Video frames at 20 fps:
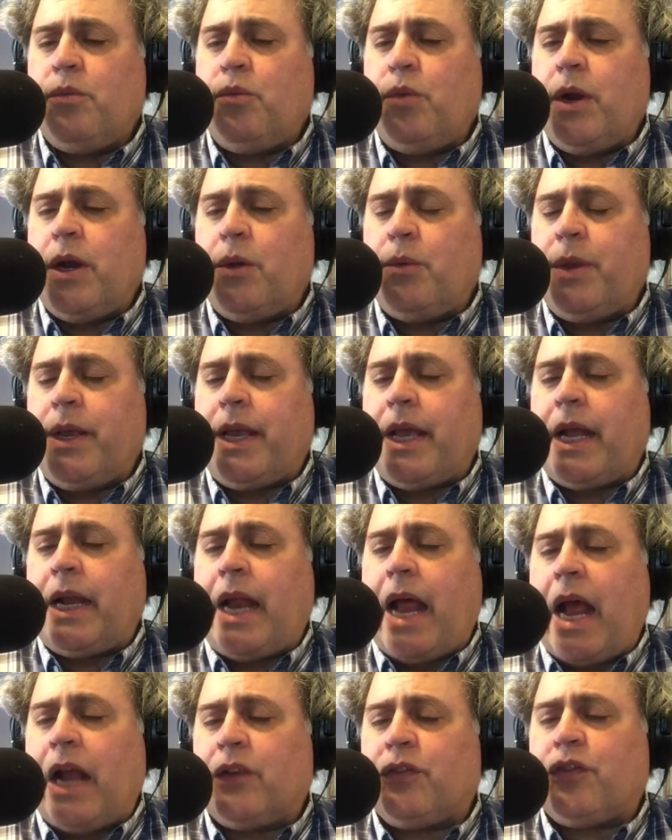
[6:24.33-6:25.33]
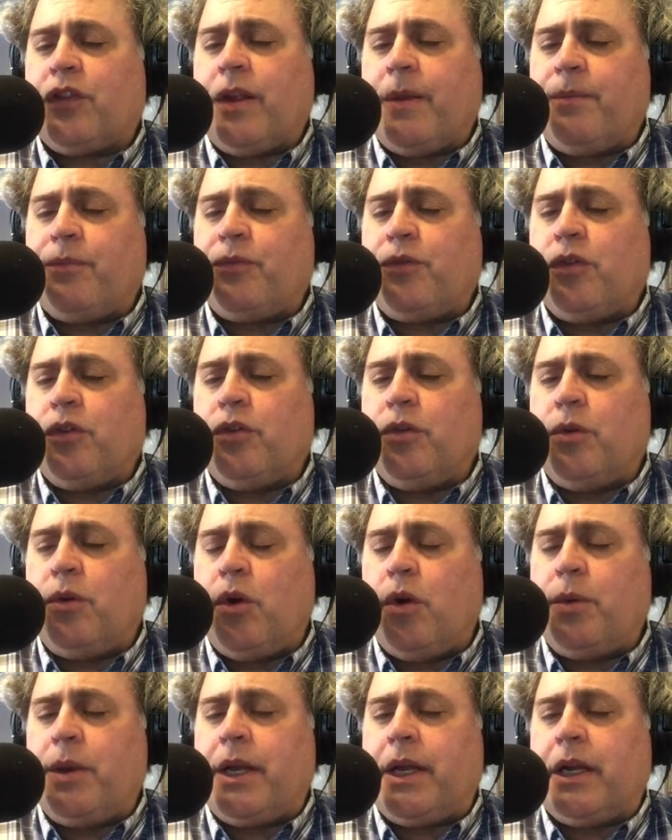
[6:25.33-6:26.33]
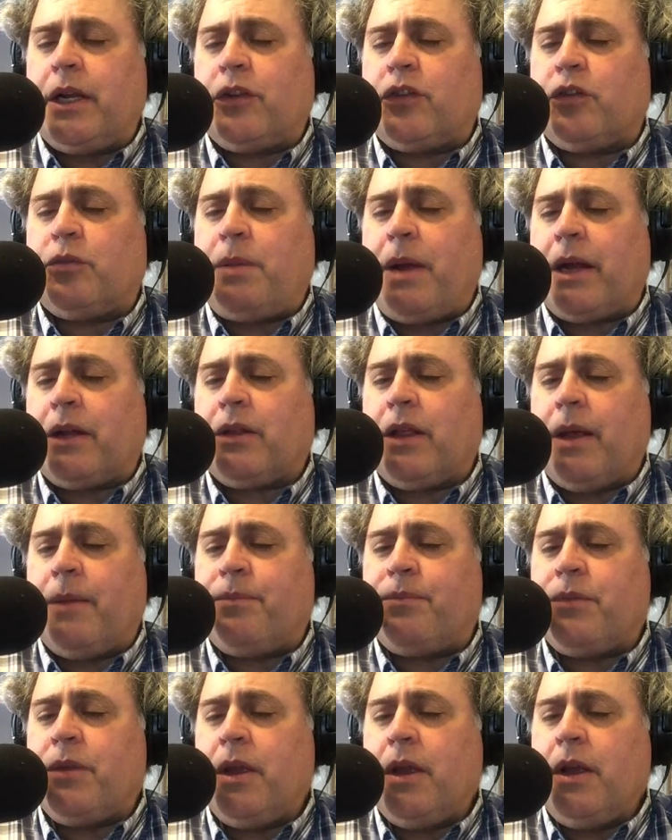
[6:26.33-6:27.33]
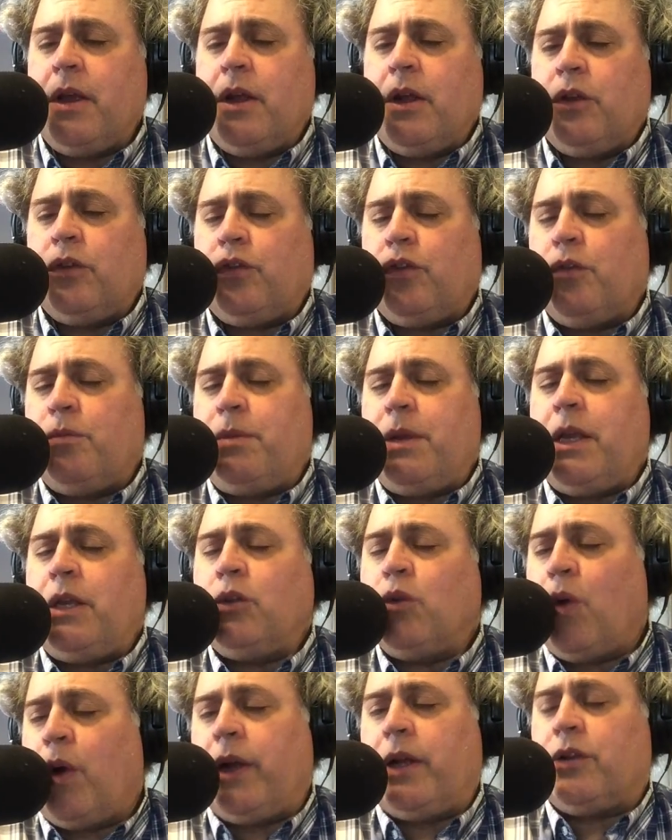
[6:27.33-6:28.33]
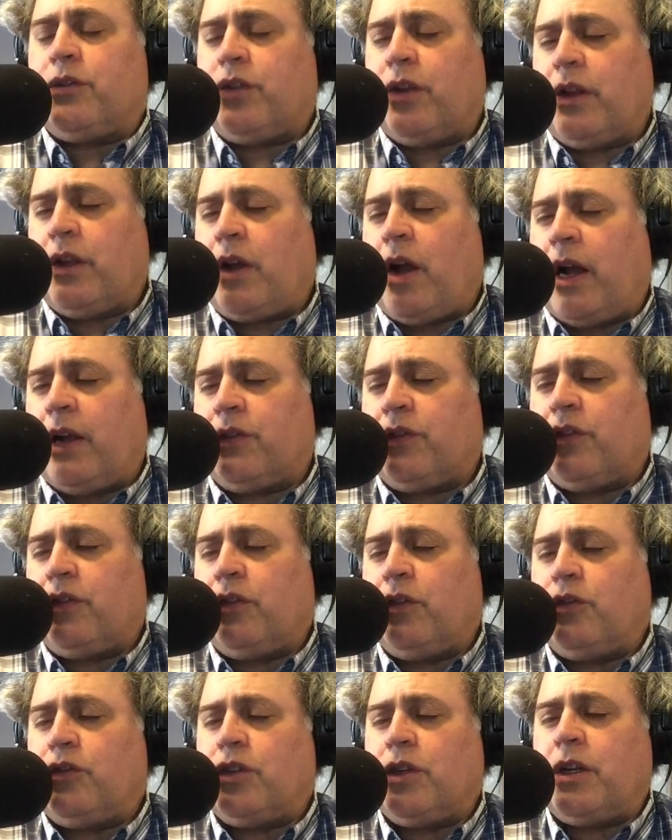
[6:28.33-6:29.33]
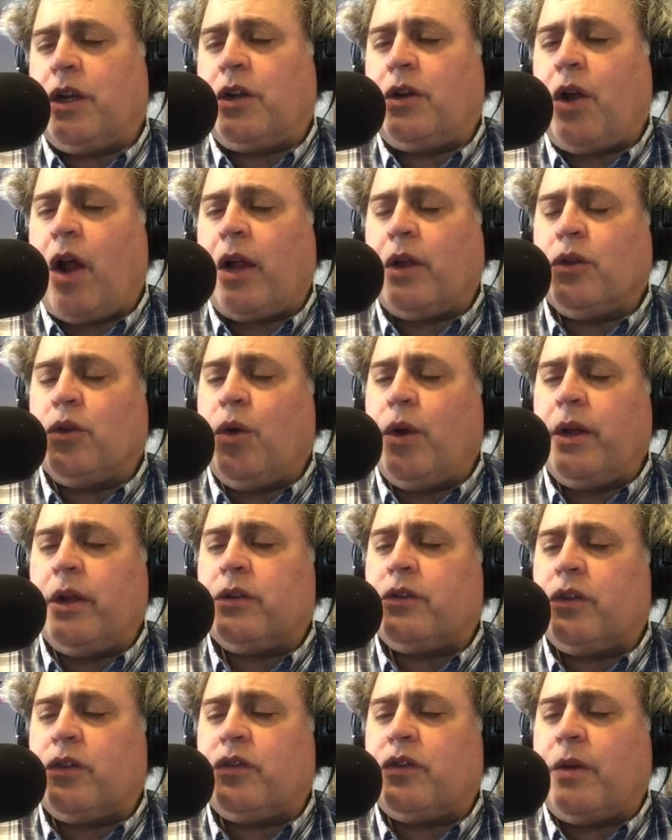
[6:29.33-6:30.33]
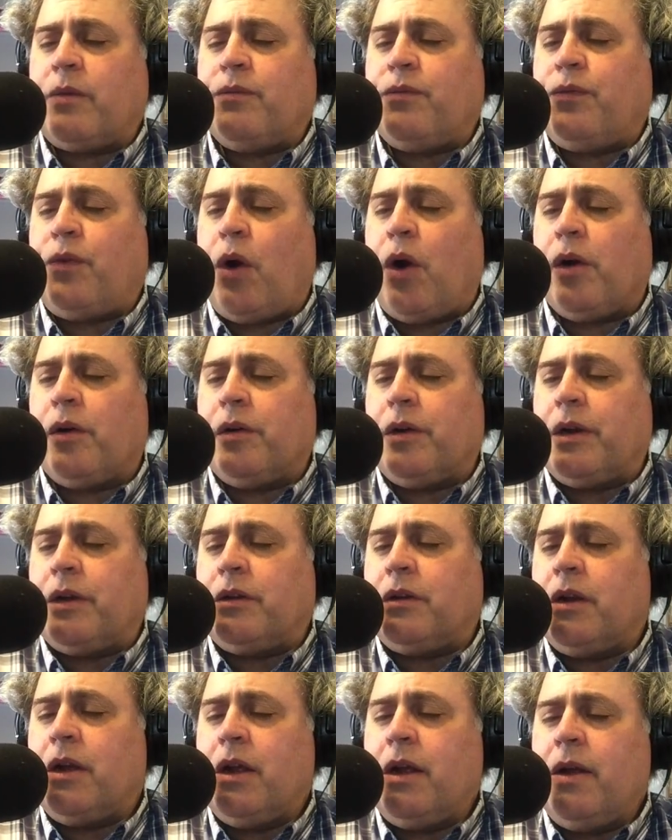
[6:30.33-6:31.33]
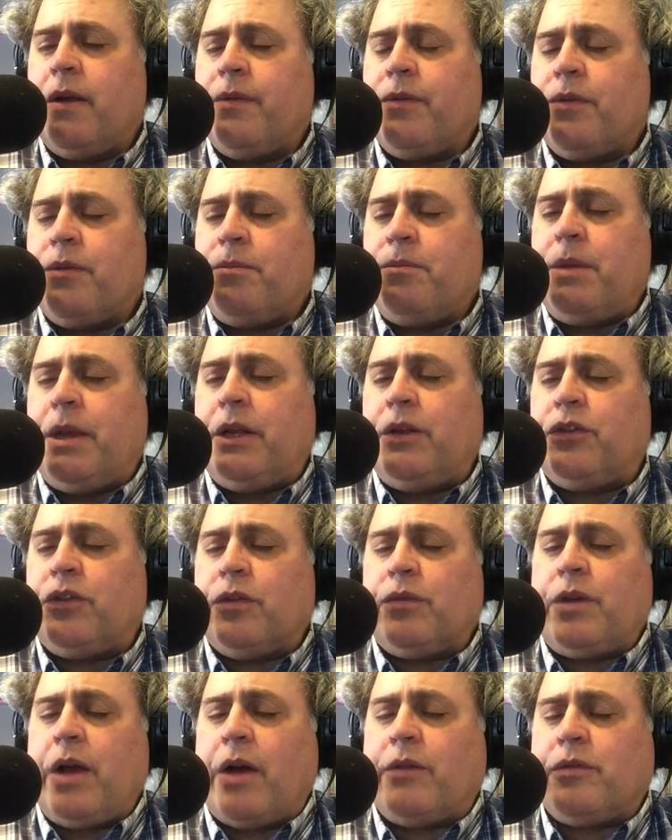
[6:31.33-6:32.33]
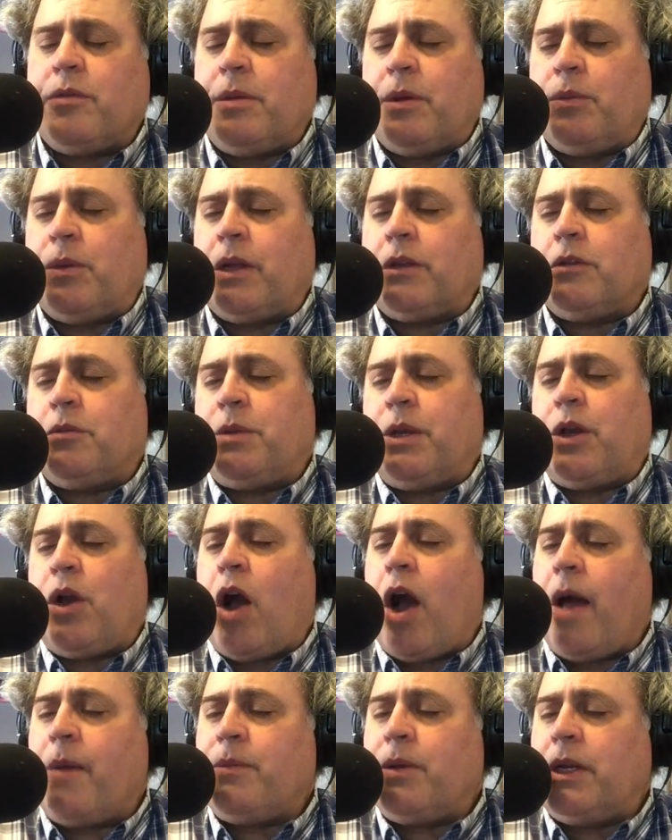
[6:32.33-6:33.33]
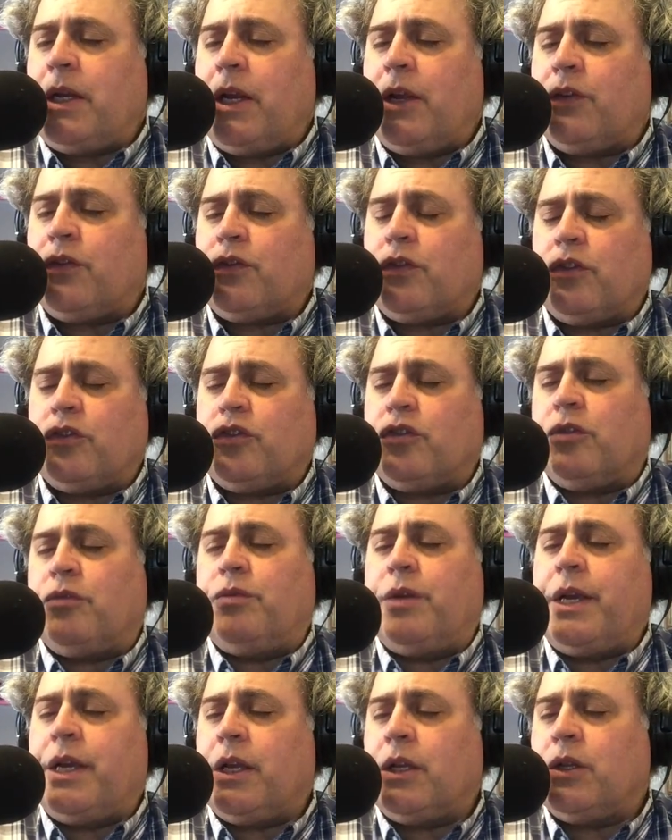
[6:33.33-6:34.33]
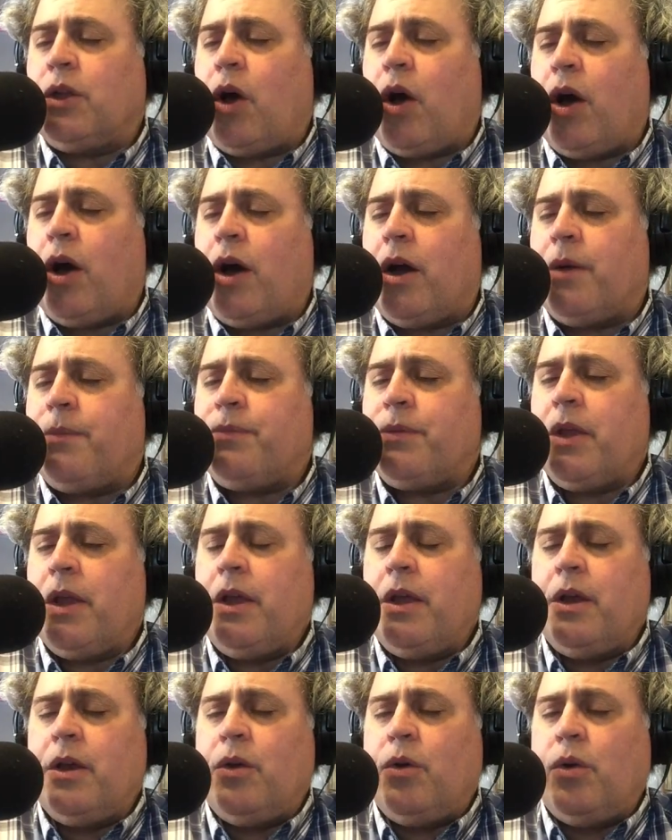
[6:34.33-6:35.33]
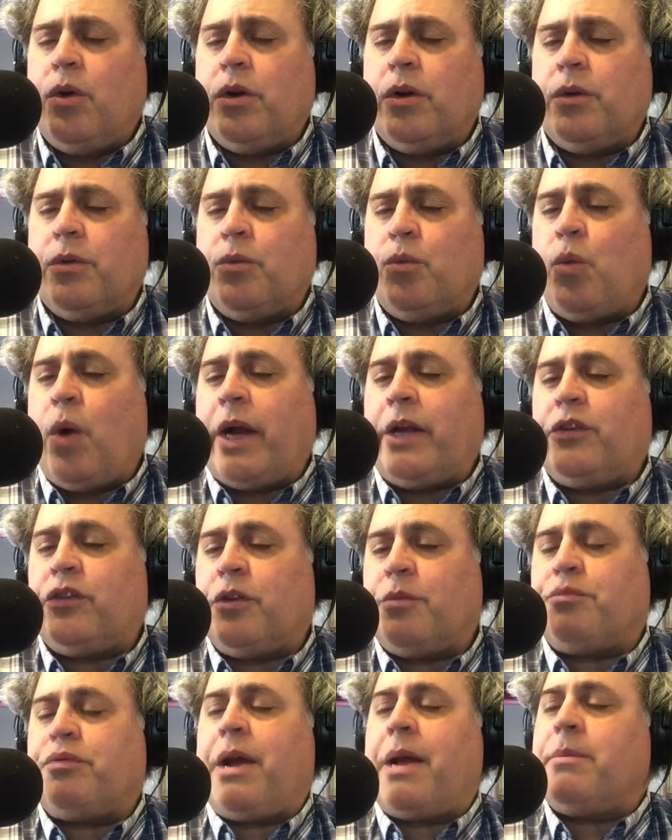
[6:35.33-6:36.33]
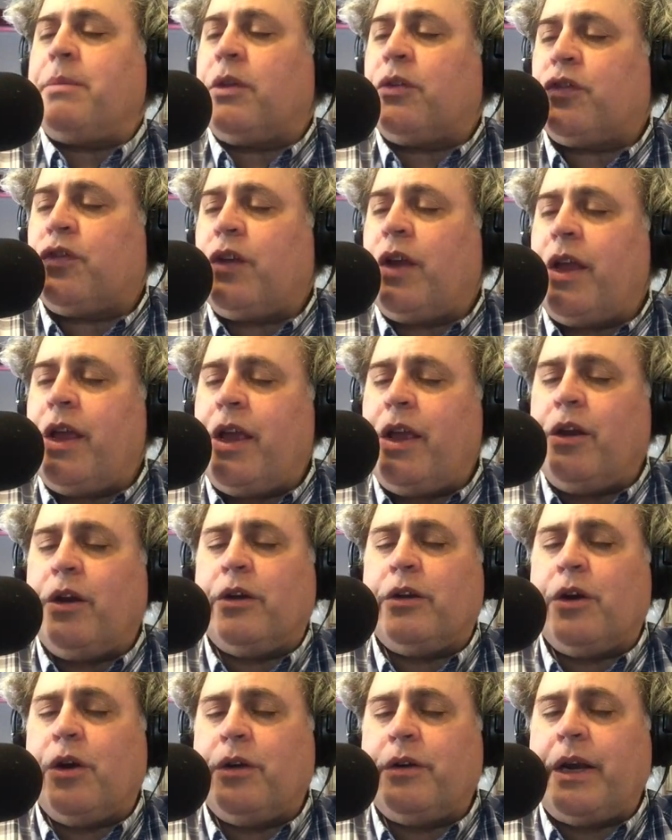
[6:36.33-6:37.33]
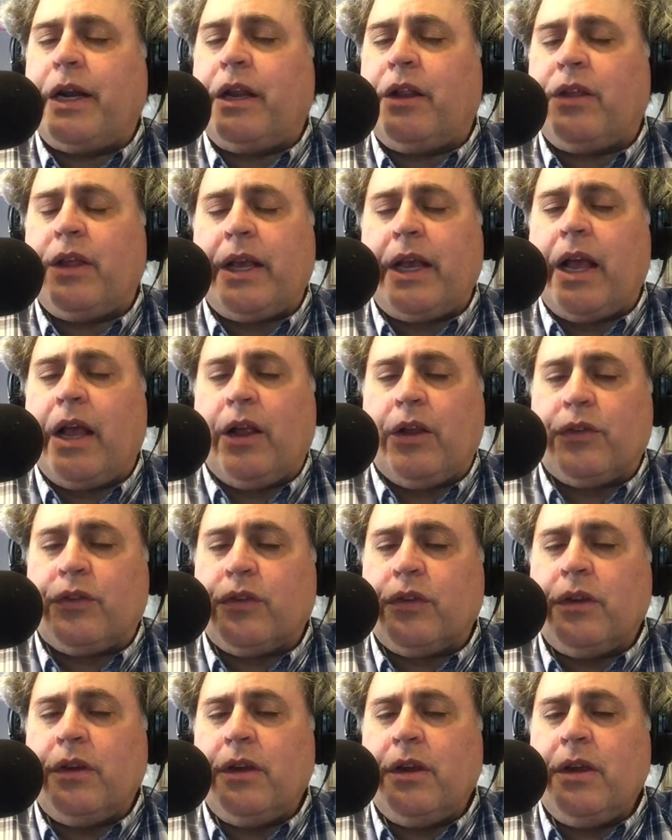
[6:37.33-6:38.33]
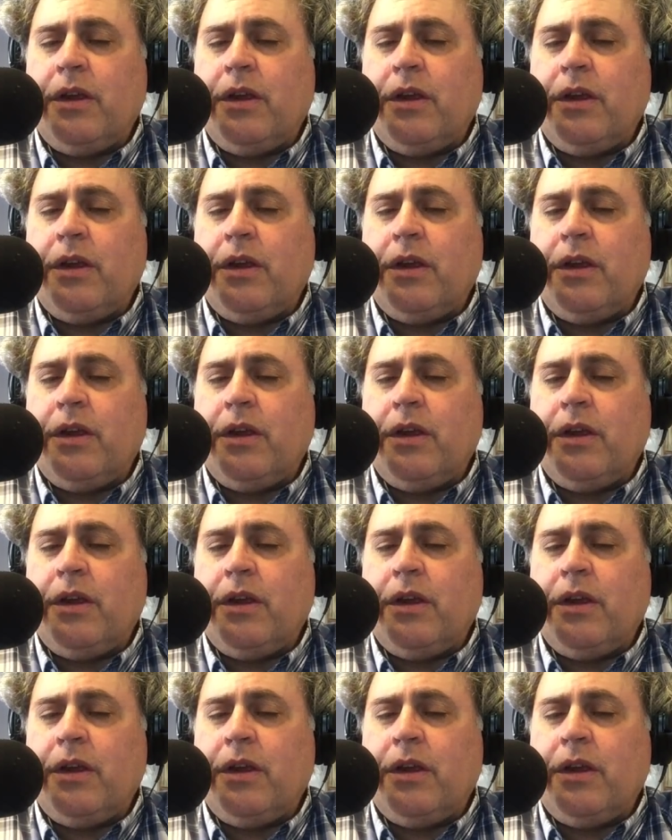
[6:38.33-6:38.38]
where we can ask them to, or we can expect them to be loyal to the Constitution and not loyal to some foreign means of government, whether it be communist or Sharia law or white supremacy or anything else.